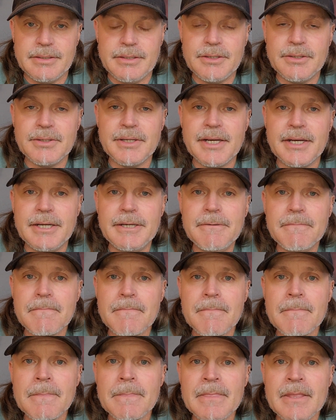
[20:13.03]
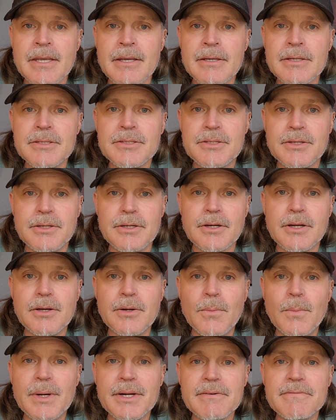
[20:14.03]
okay? So you're
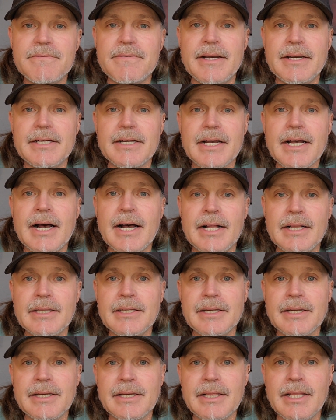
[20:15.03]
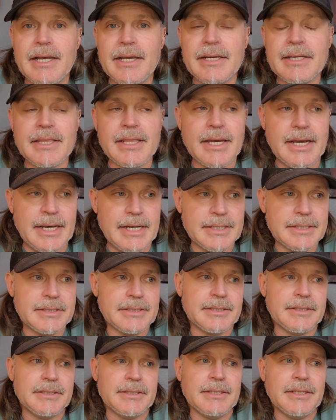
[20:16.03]
going to want to find a colony like
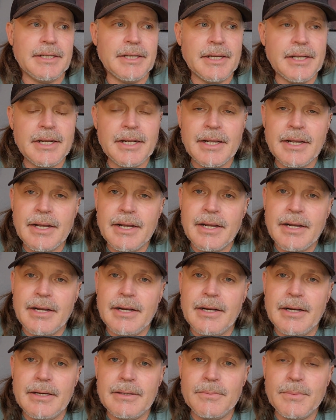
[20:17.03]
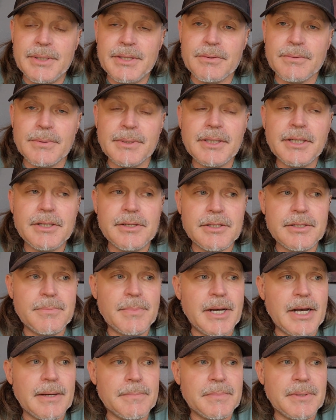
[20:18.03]
that with a really good
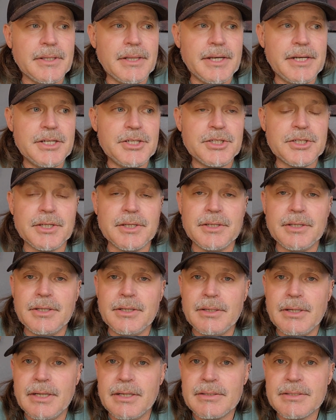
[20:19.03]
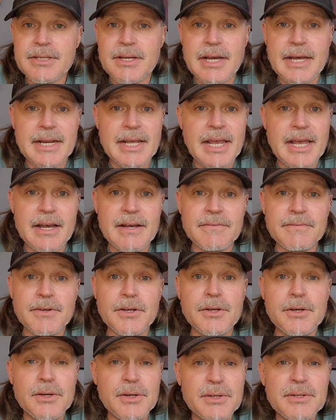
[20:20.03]
population. It's got to have
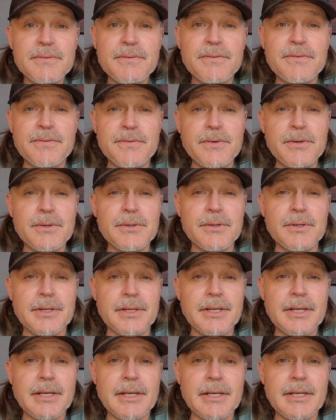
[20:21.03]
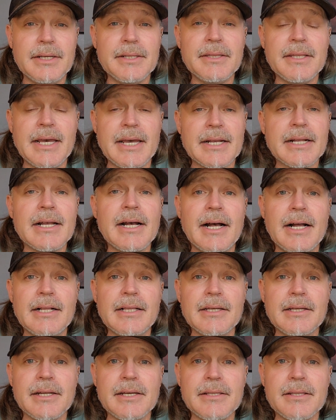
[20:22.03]
good food in that
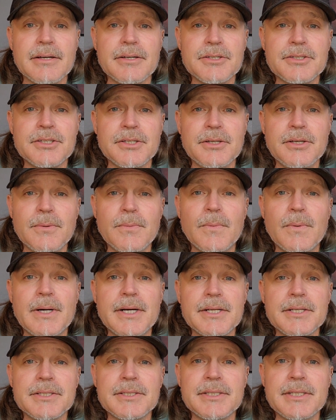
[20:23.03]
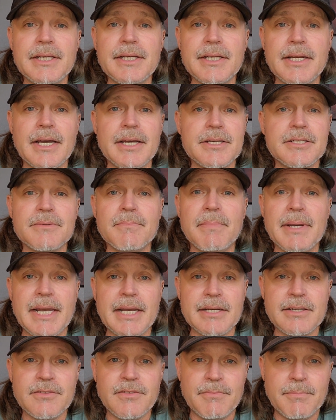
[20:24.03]
colony there. So you want to see a nice
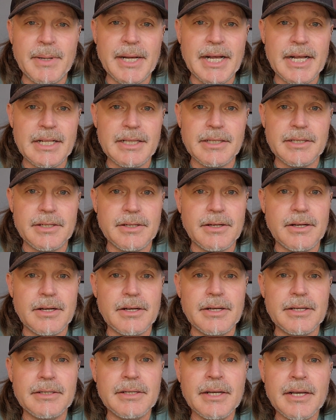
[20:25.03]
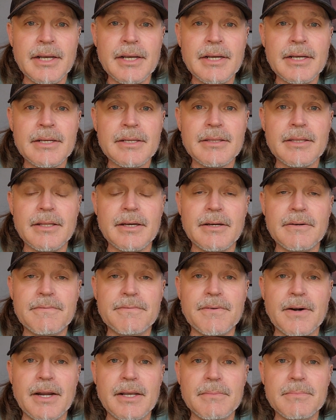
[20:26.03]
band of pollen on the
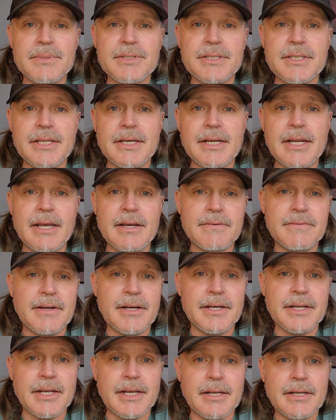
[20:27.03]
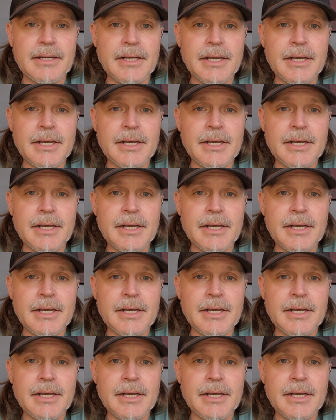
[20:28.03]
frames that have honey.